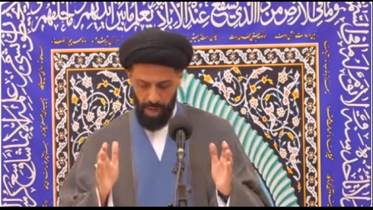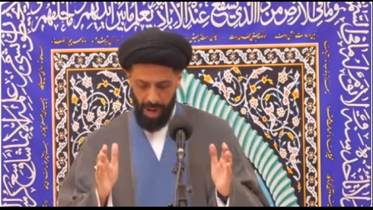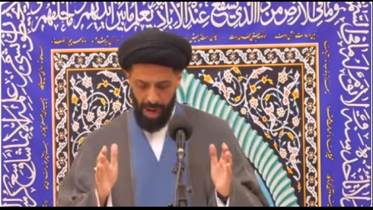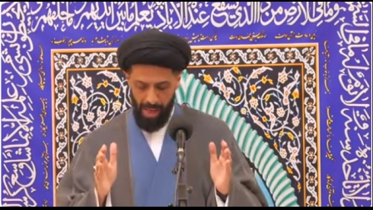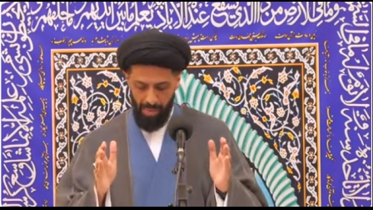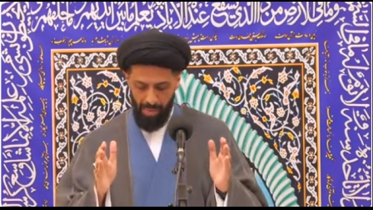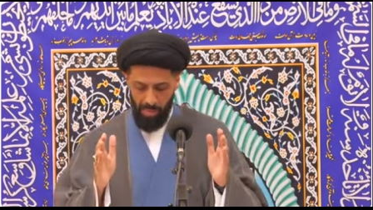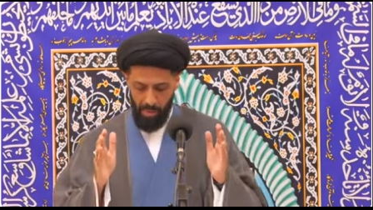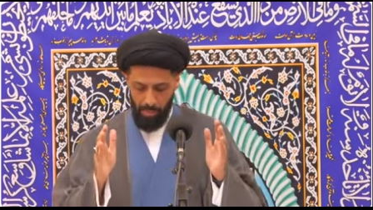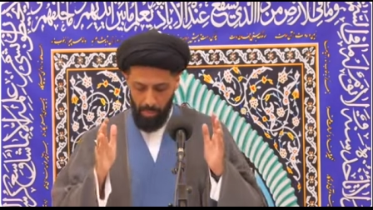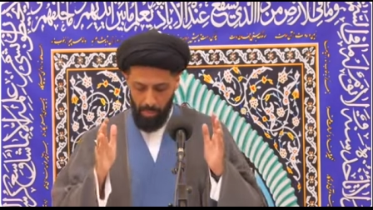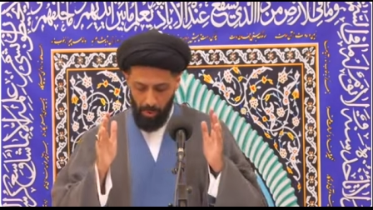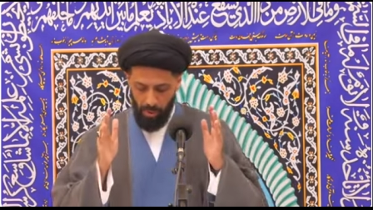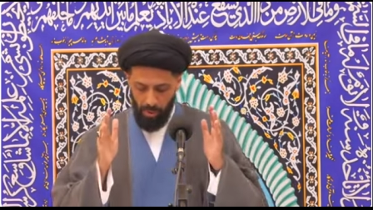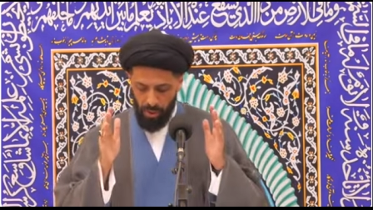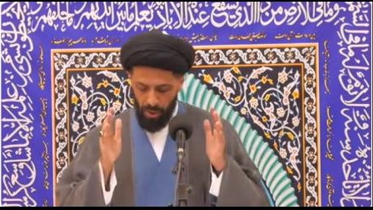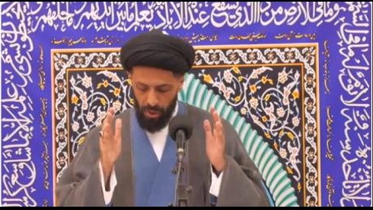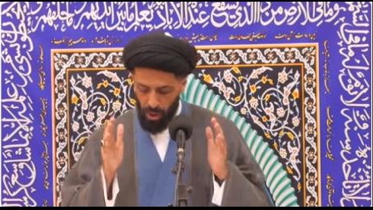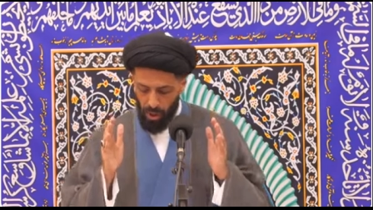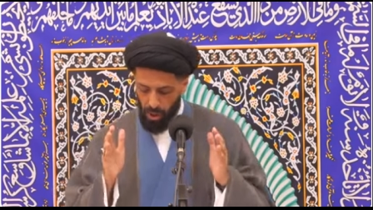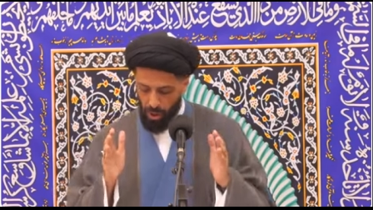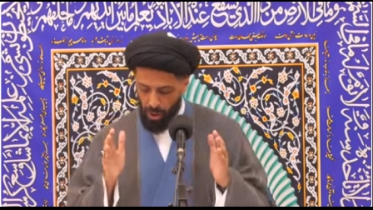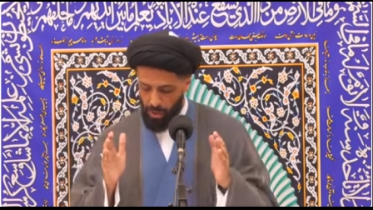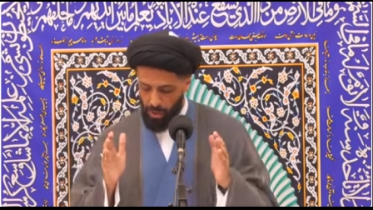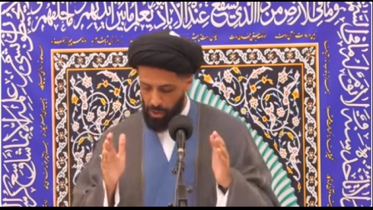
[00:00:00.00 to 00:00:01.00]
and the most
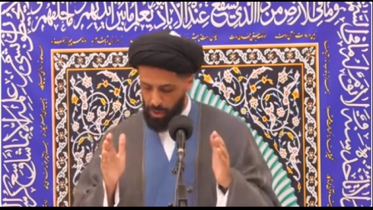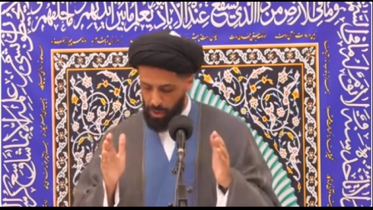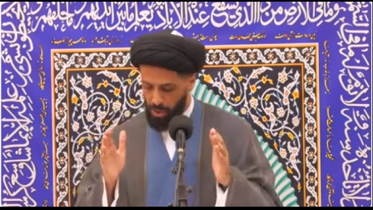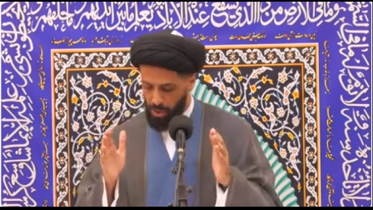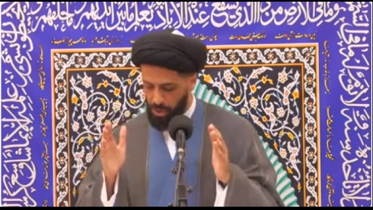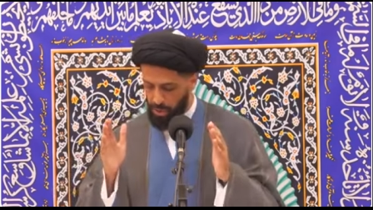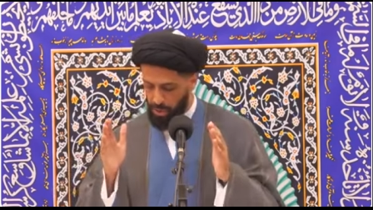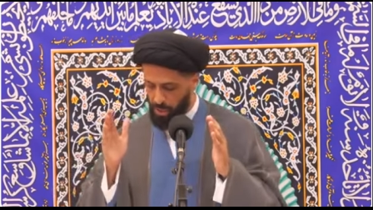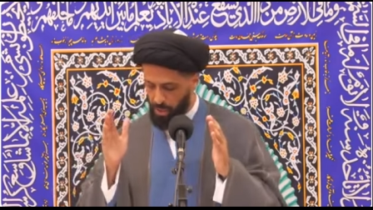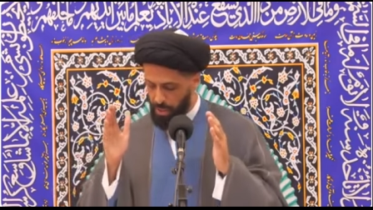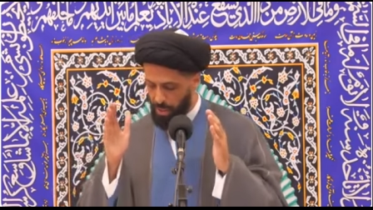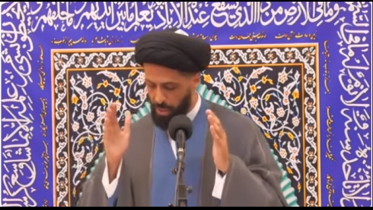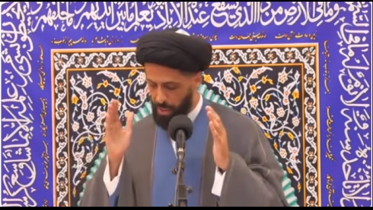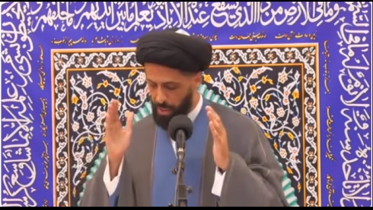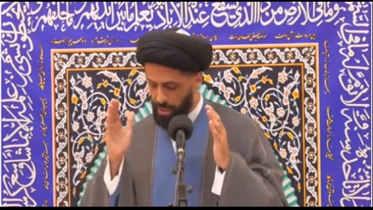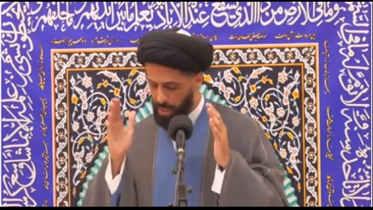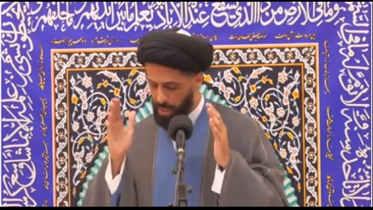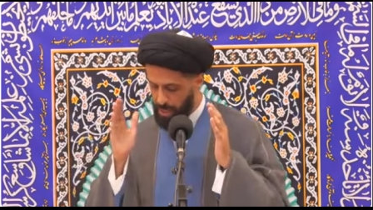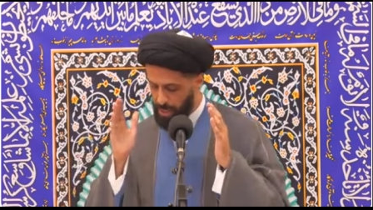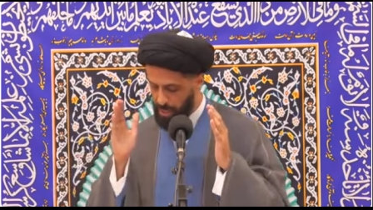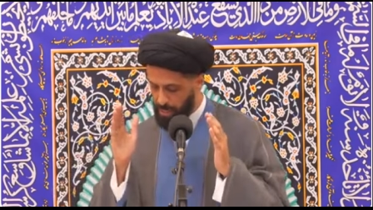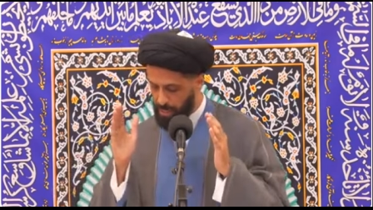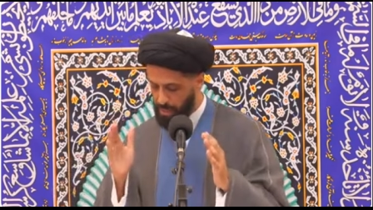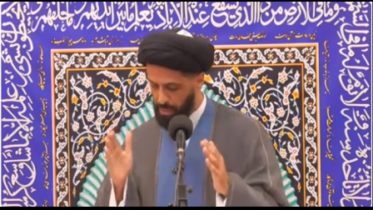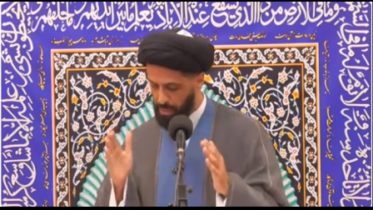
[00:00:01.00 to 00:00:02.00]
honored
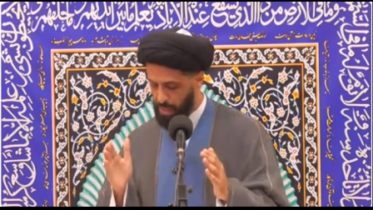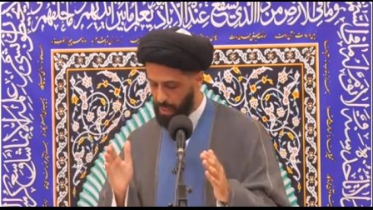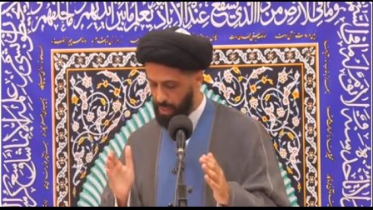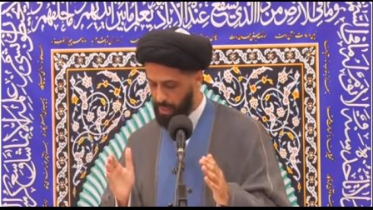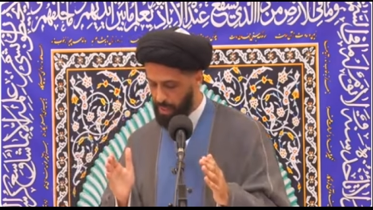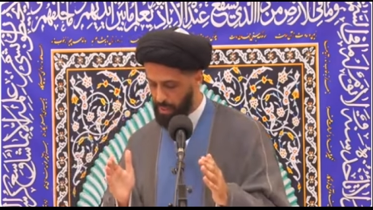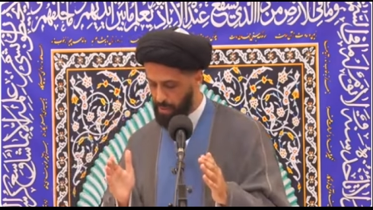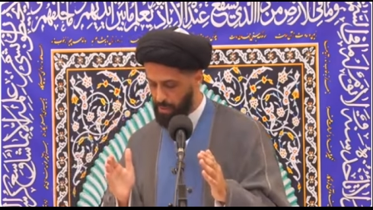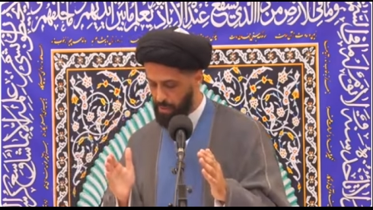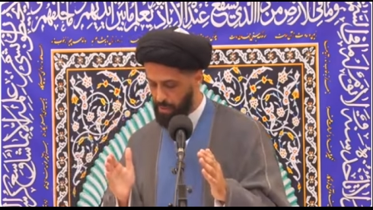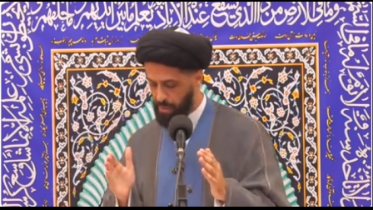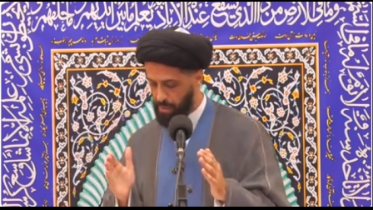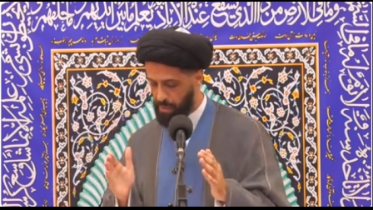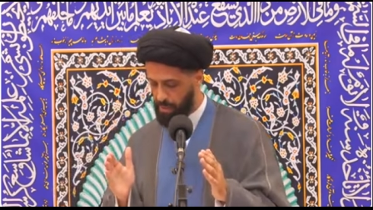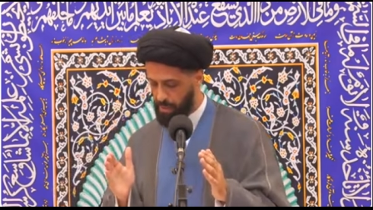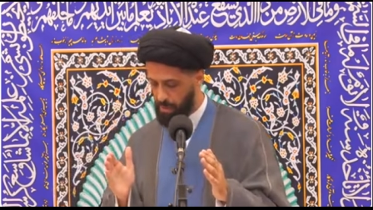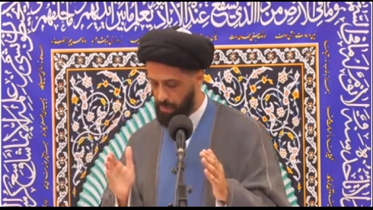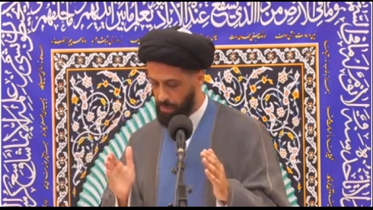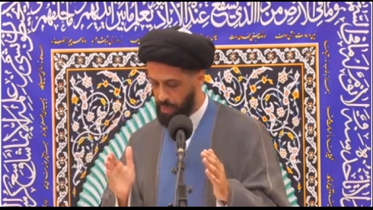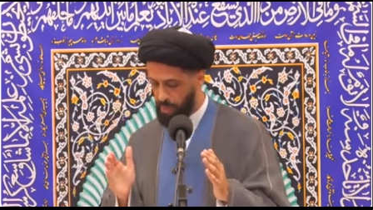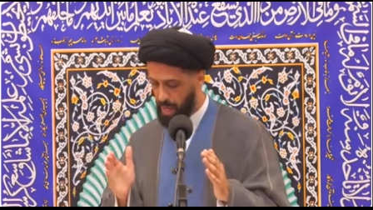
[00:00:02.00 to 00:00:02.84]
in his sight.